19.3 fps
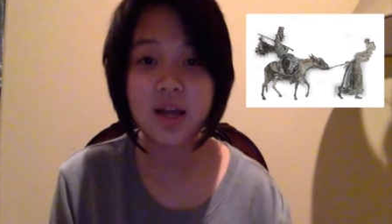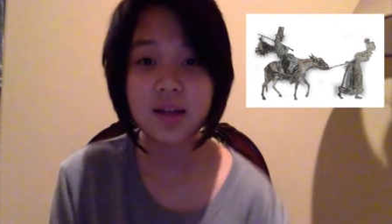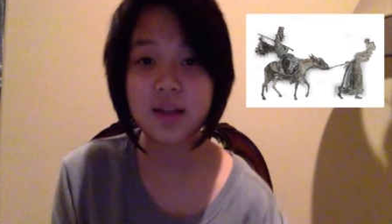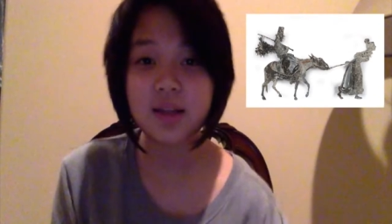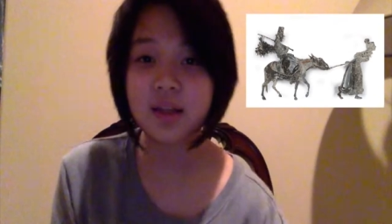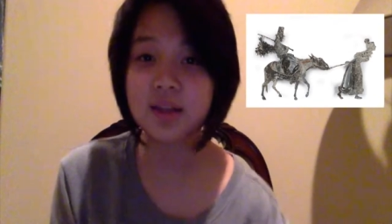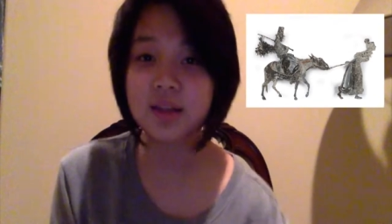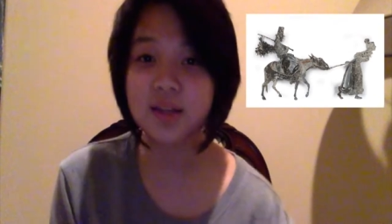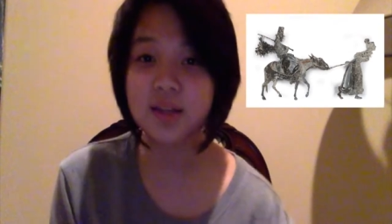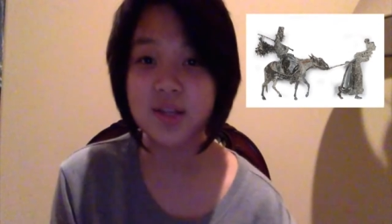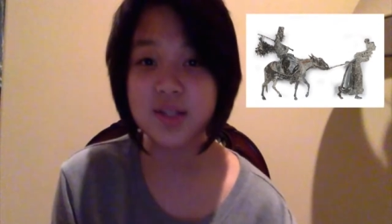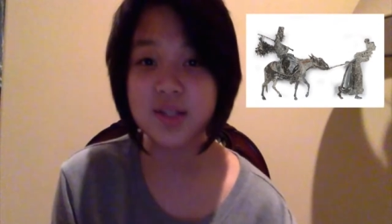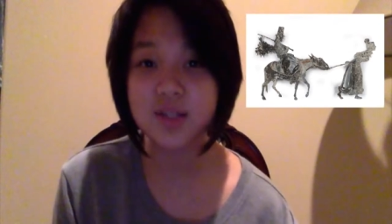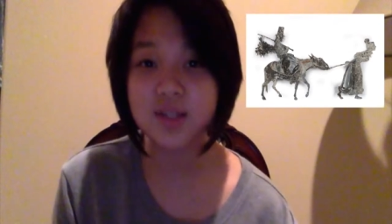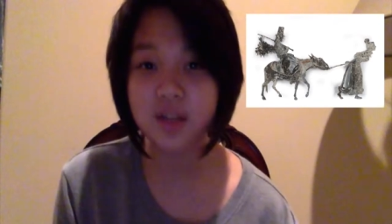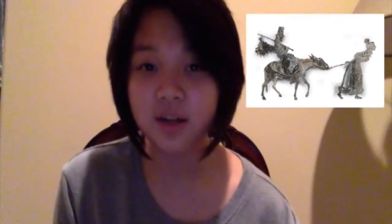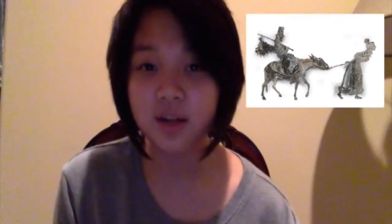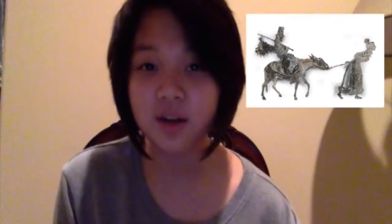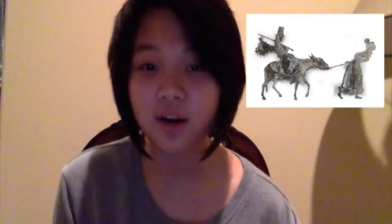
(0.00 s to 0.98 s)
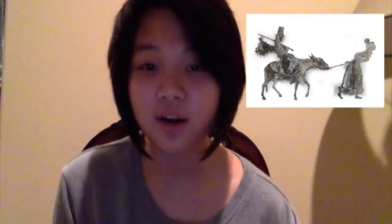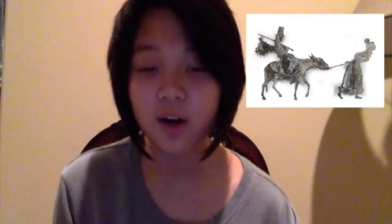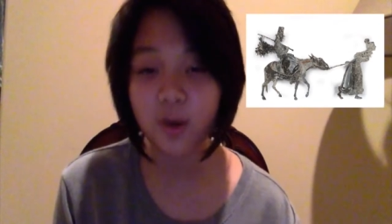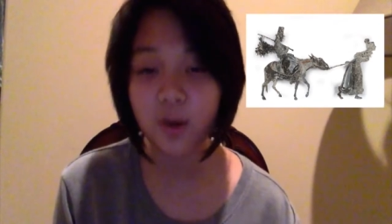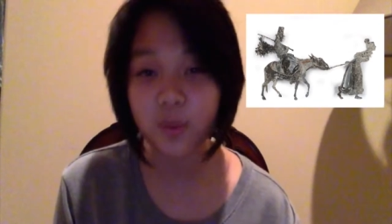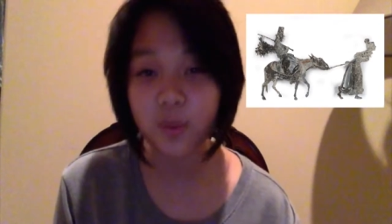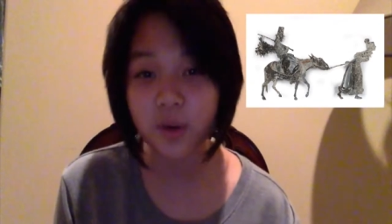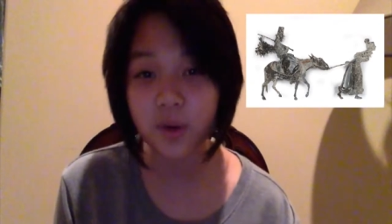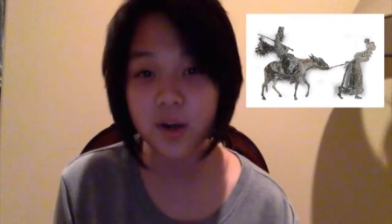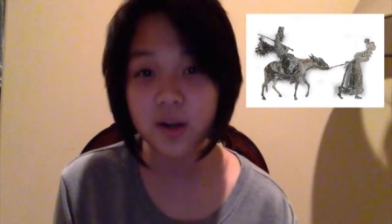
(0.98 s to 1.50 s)
that this uh,
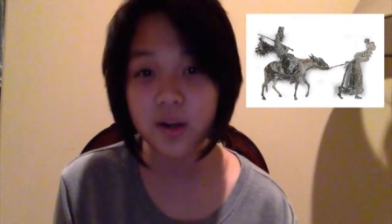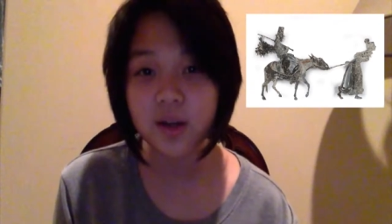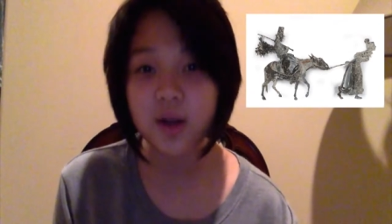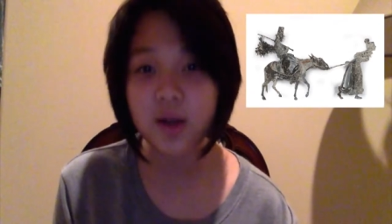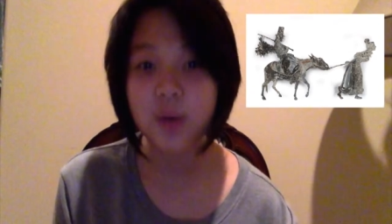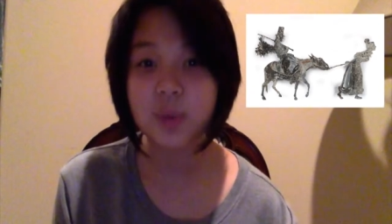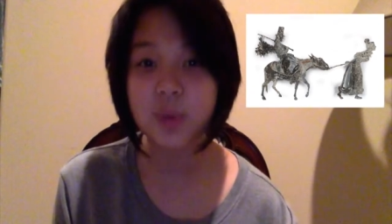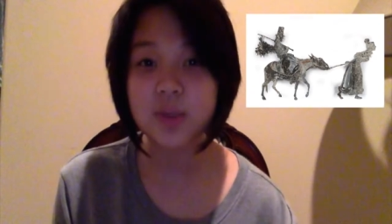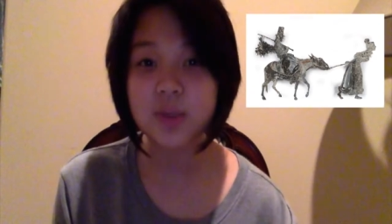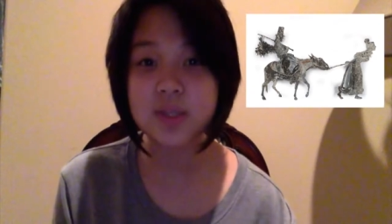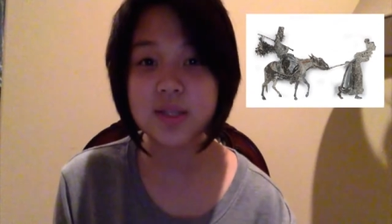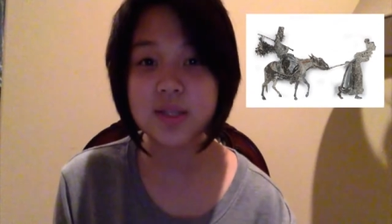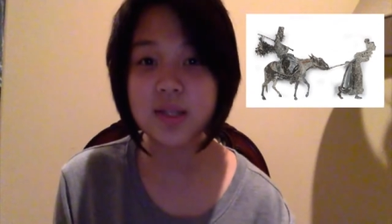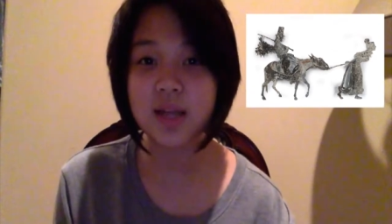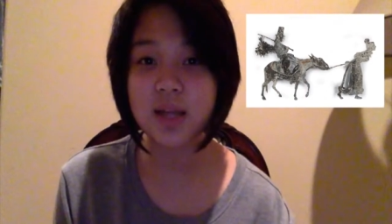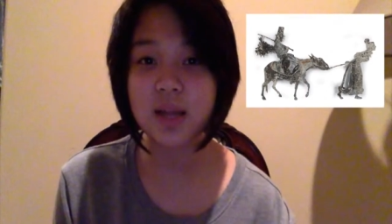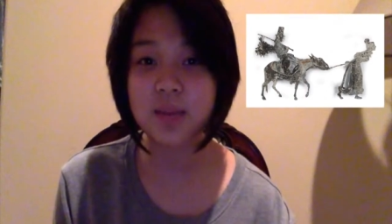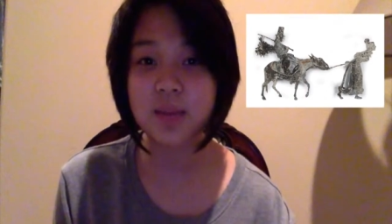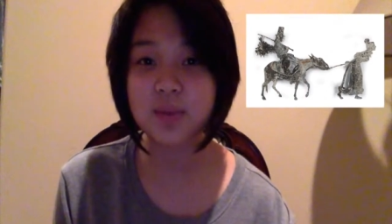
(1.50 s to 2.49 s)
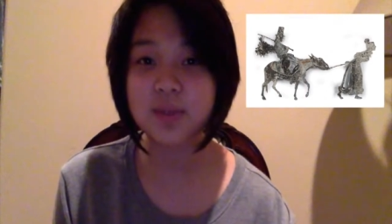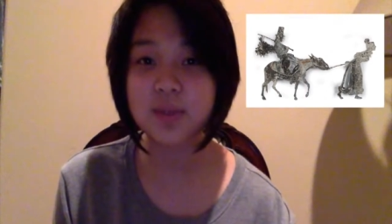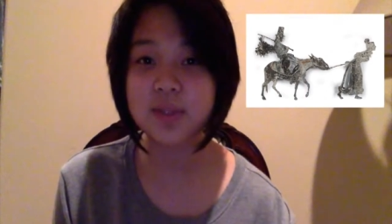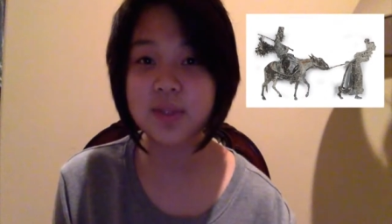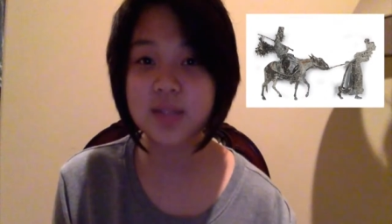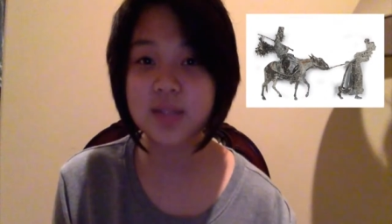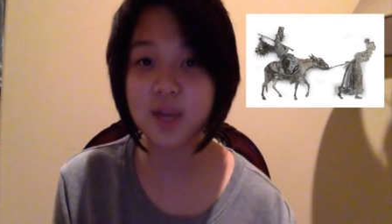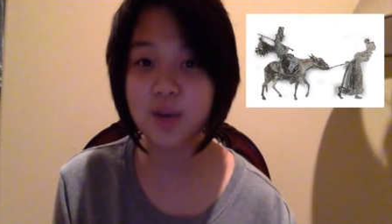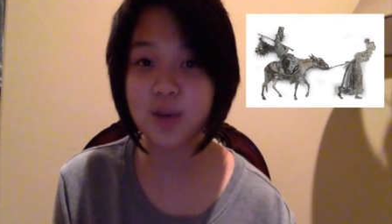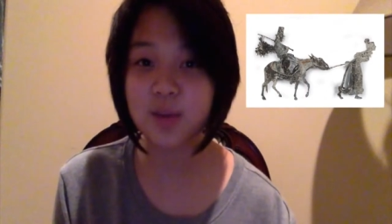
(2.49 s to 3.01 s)
artwork was able to
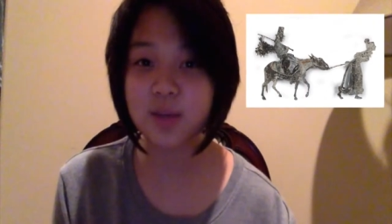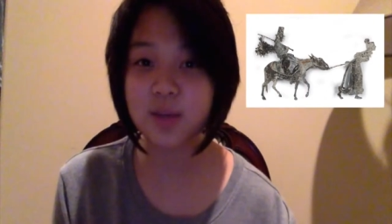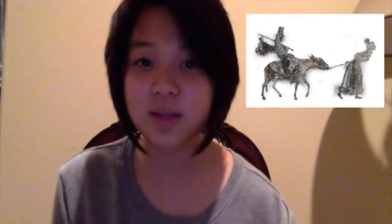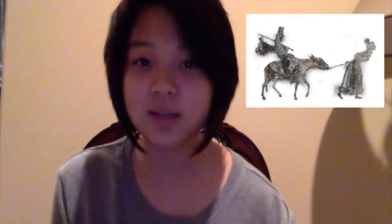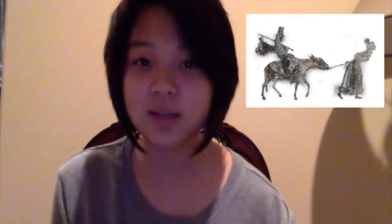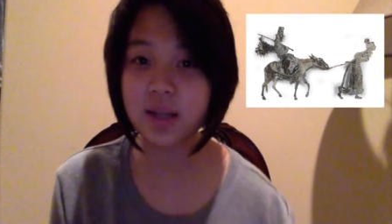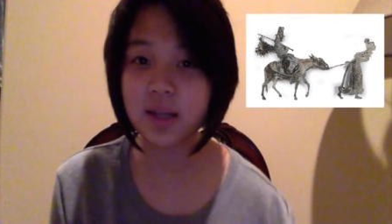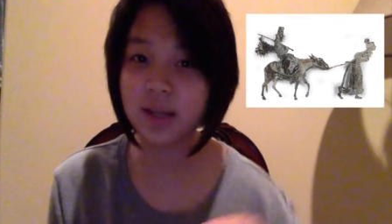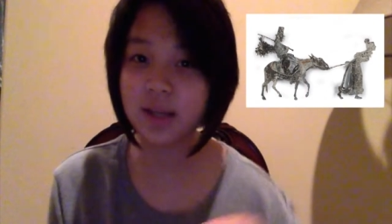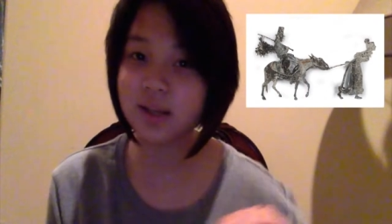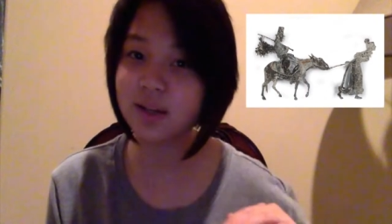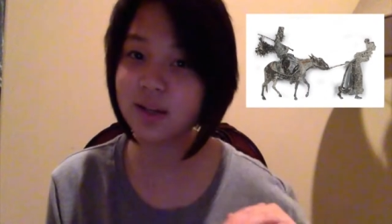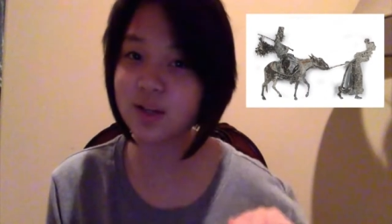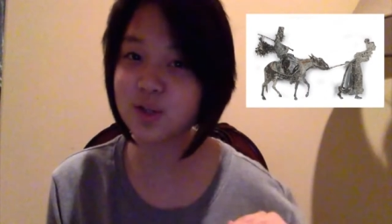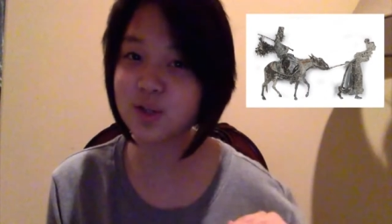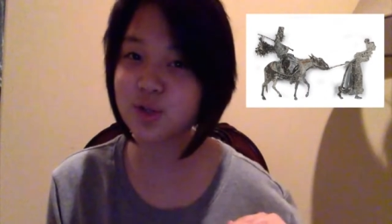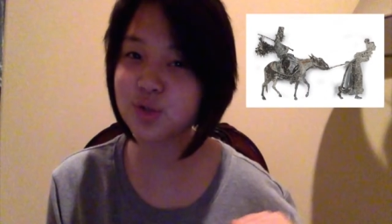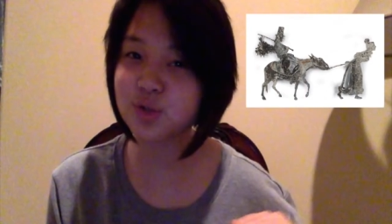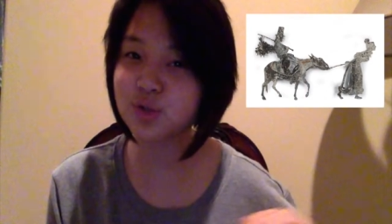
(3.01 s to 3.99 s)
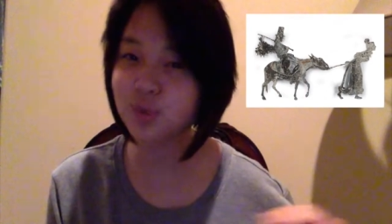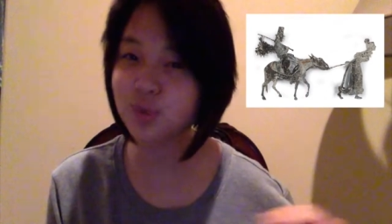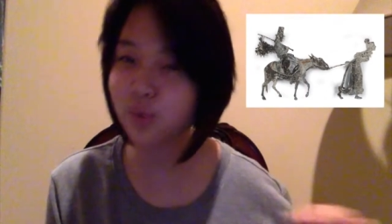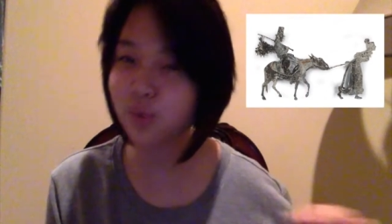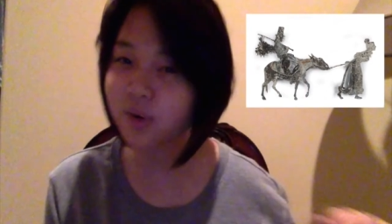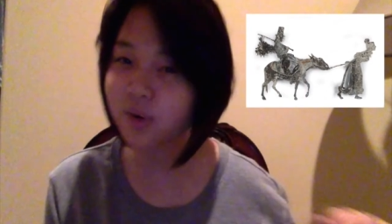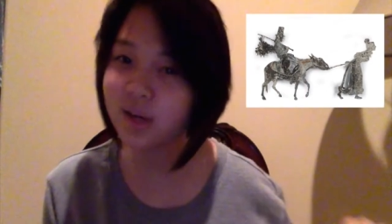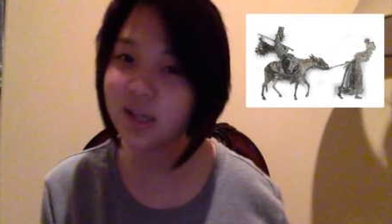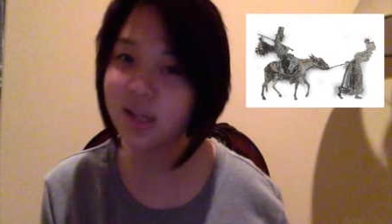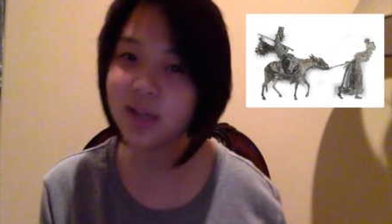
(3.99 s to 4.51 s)
tell me like a
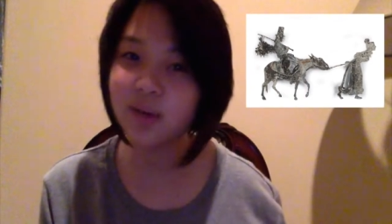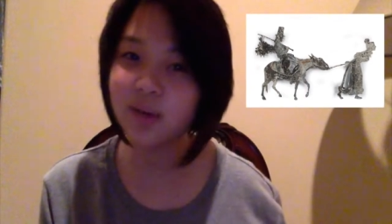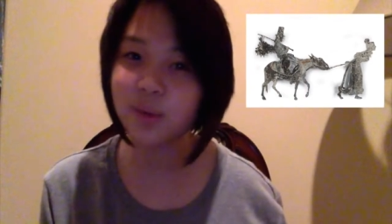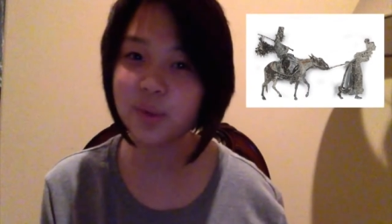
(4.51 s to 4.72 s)
story